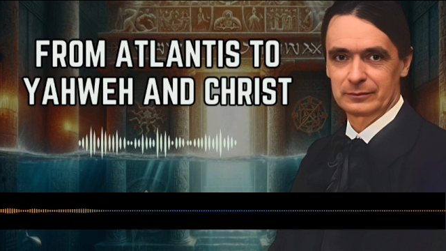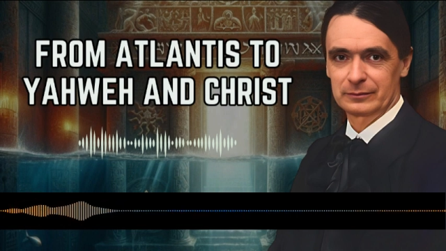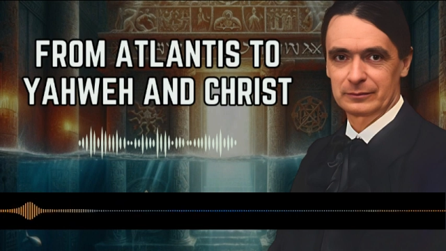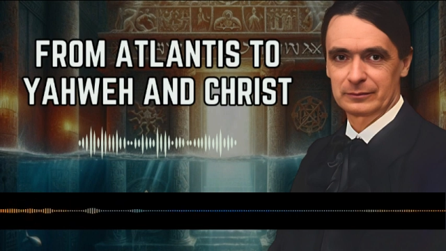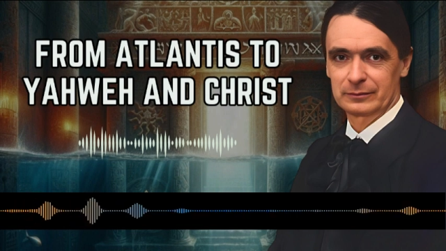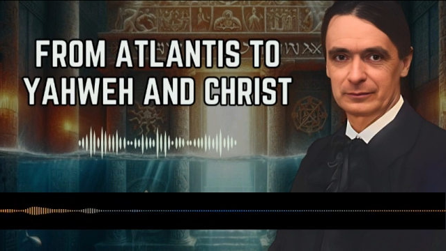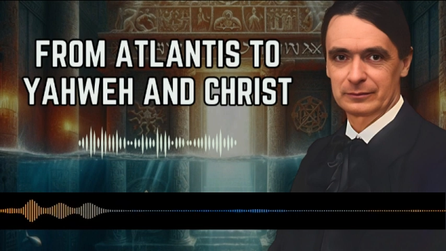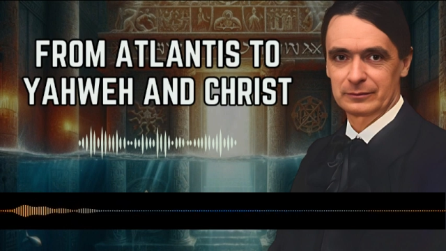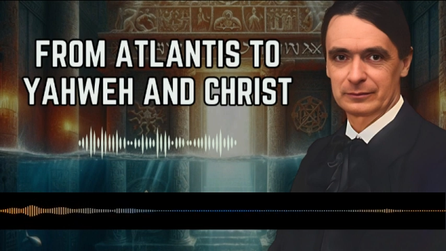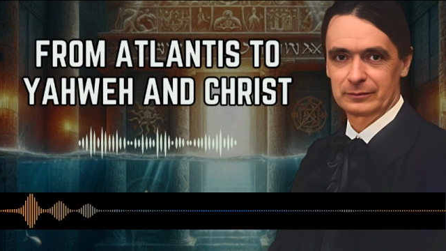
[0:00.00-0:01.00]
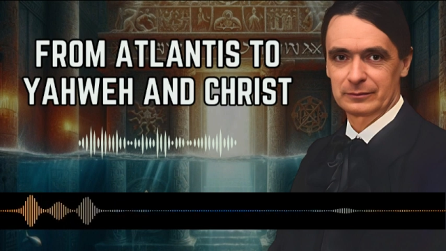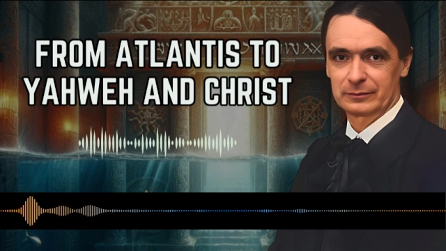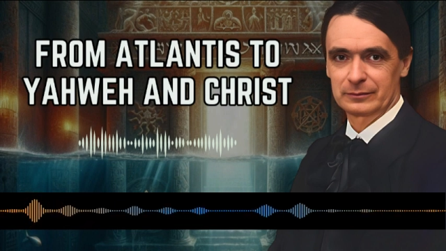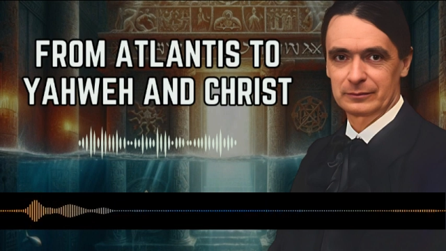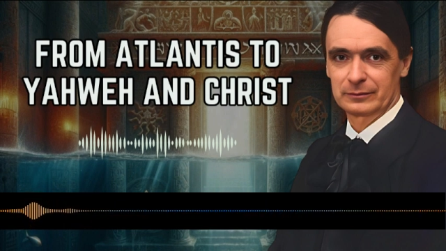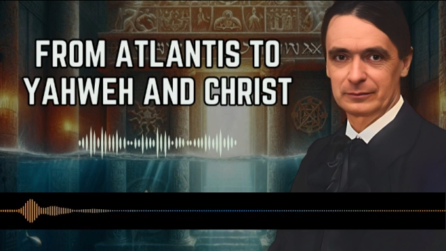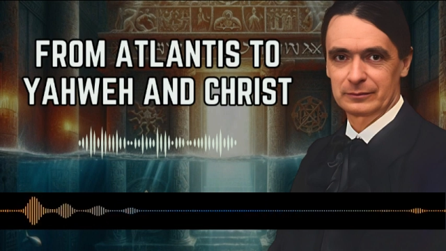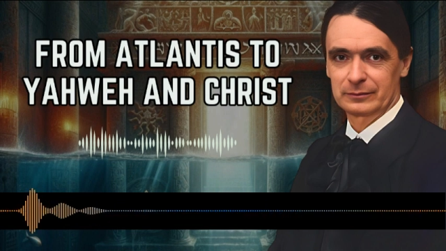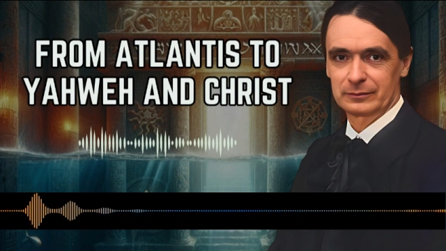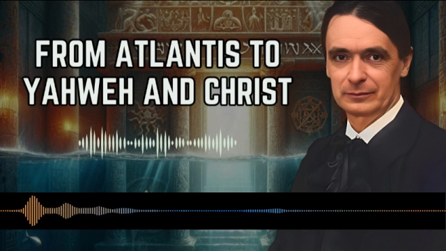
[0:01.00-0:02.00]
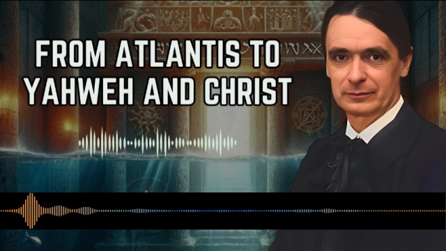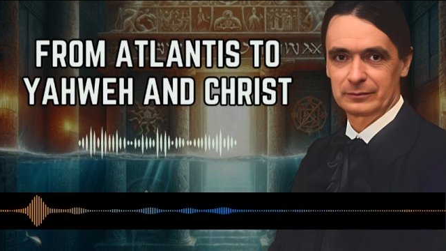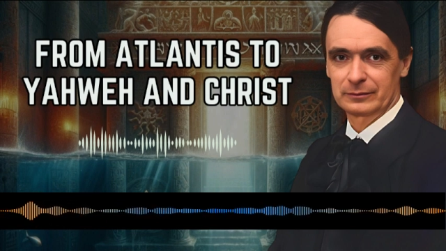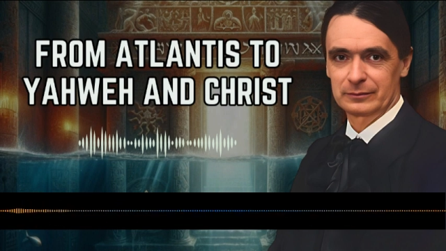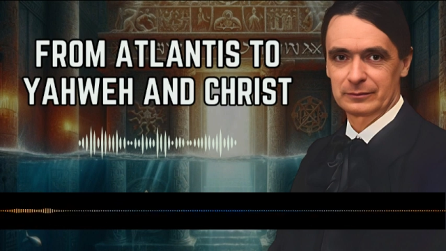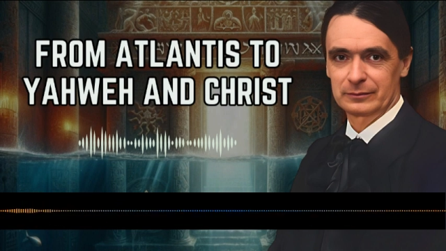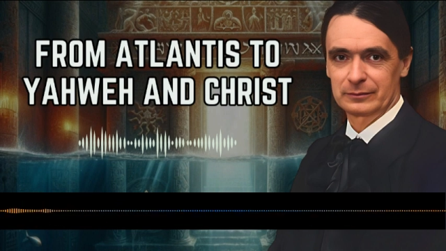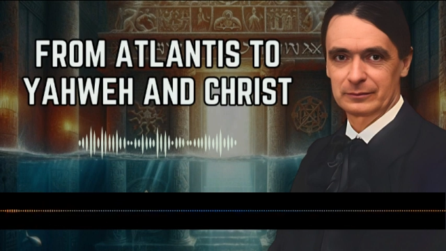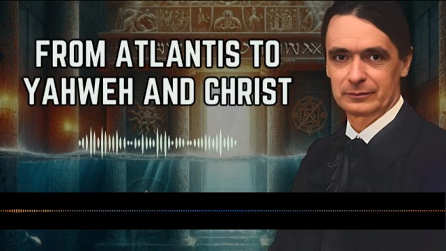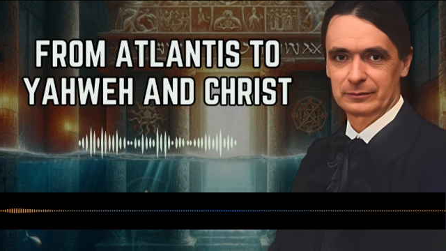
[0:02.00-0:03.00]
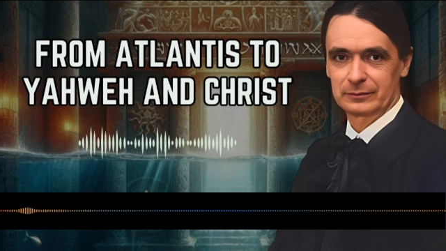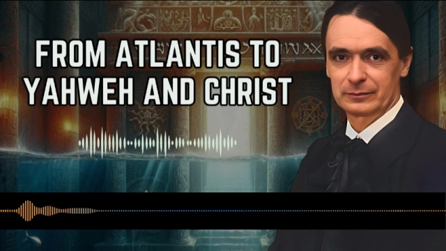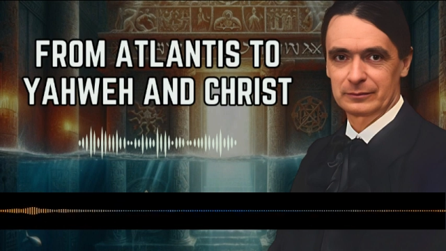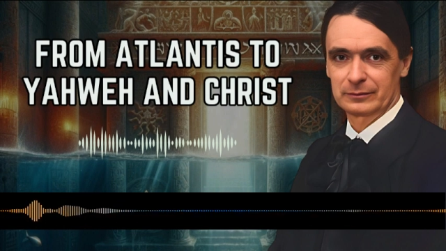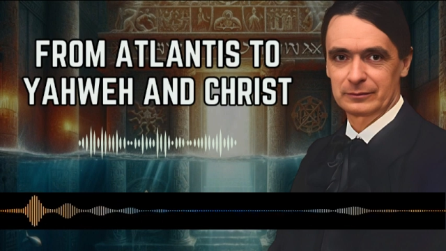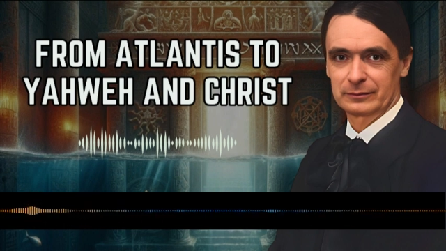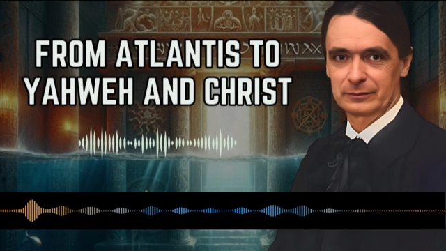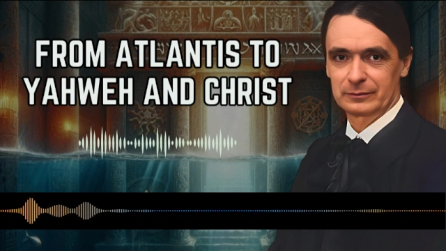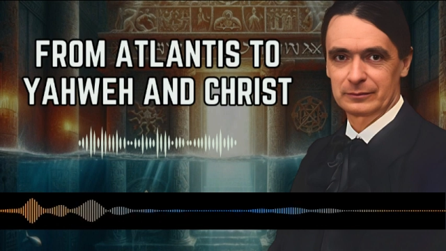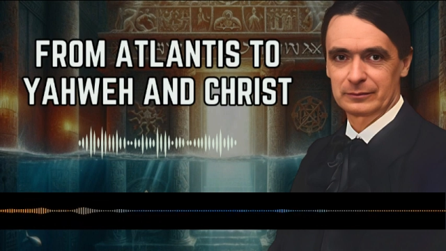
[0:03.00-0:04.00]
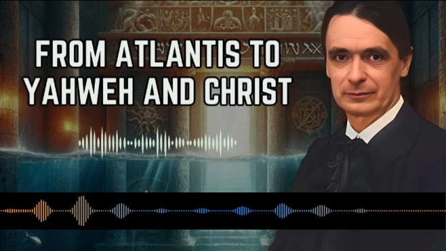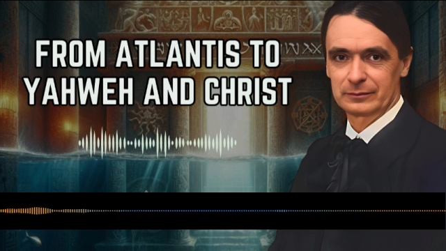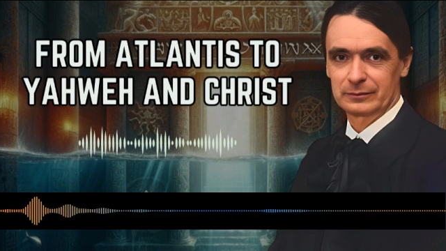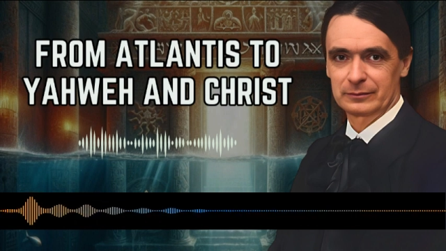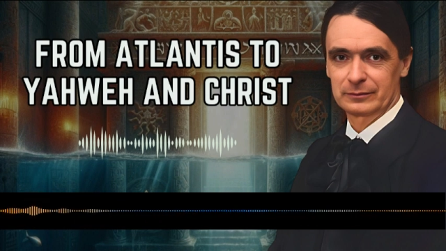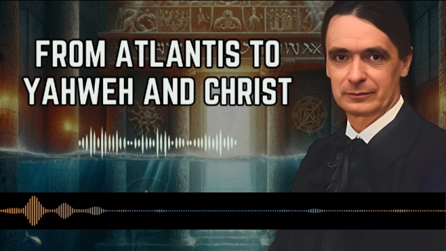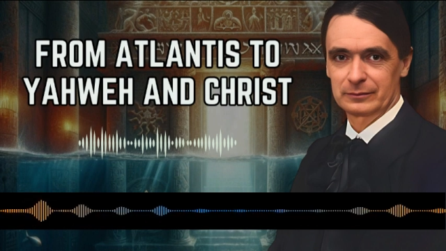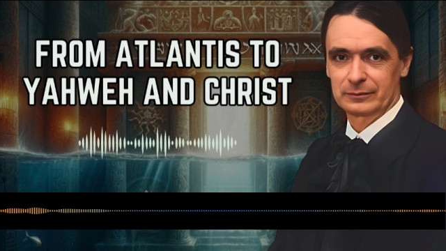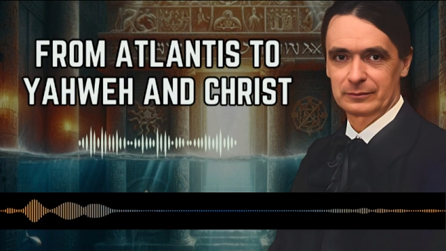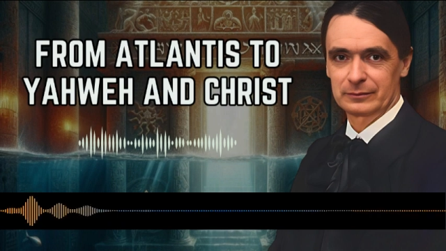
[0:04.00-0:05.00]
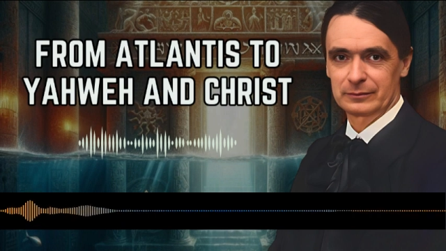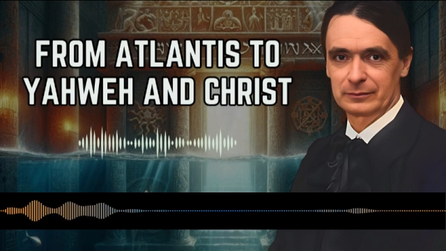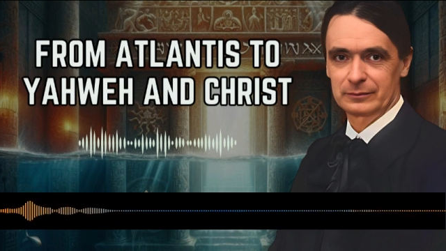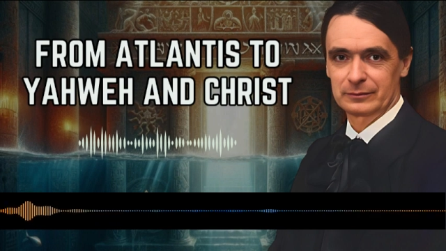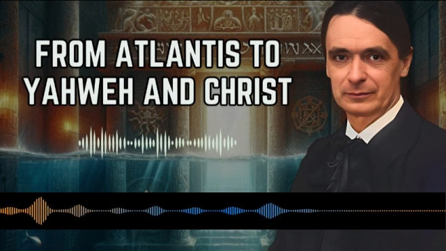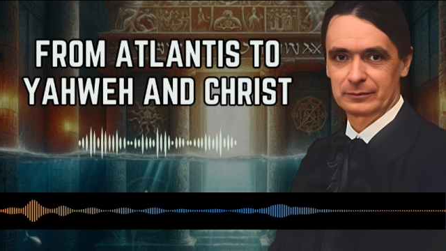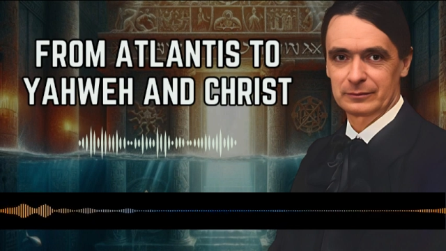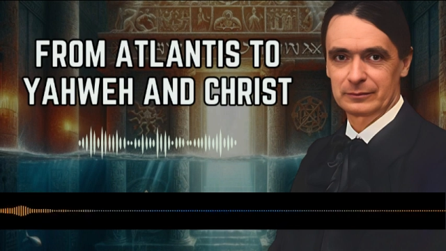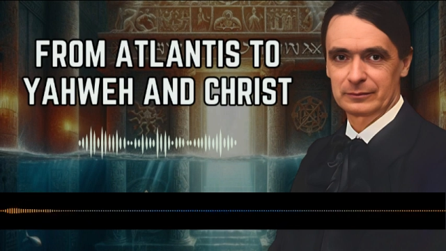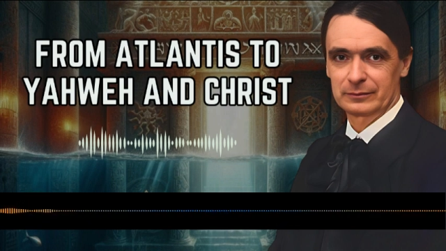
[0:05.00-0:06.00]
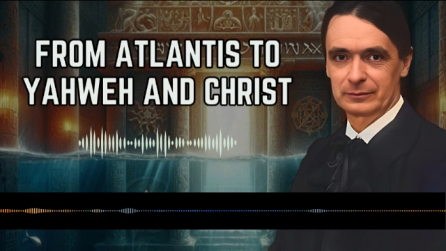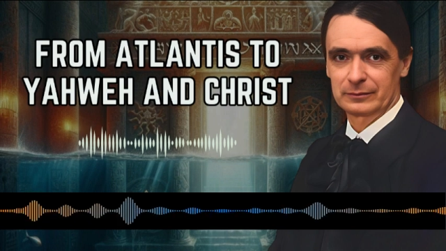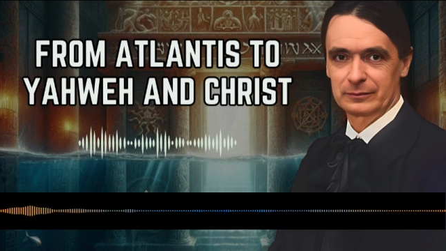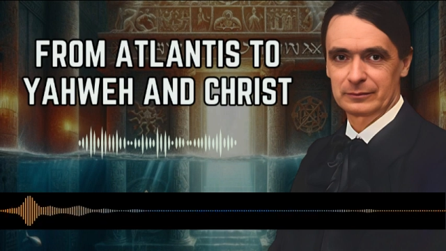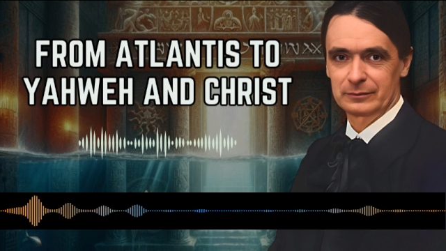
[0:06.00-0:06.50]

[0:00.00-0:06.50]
[no speech]